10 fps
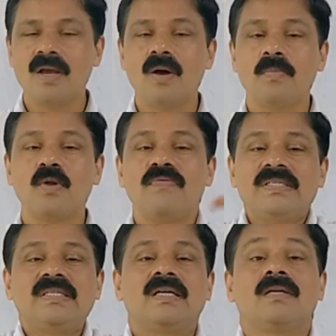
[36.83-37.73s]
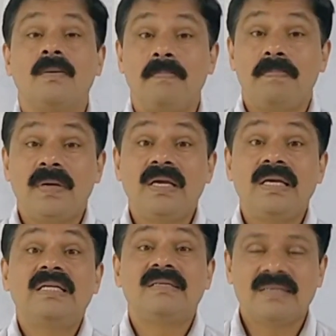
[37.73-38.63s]
Professor
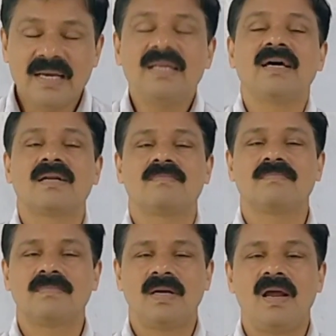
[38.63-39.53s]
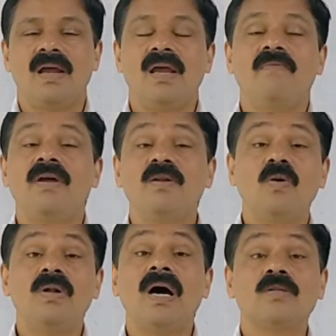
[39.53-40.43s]
P.E. Taylor, a
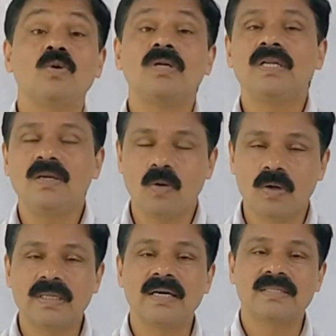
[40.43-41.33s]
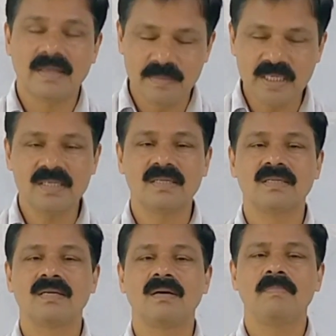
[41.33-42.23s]
well-known authority on the subject
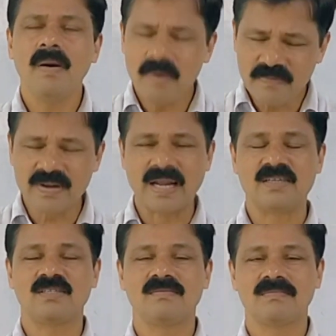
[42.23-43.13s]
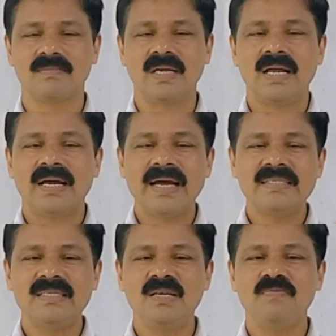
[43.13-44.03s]
public finance,
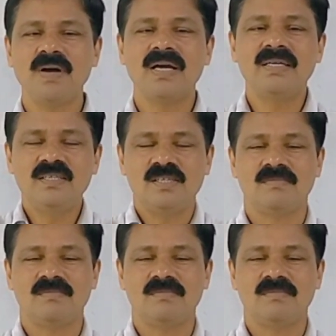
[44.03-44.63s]
has defined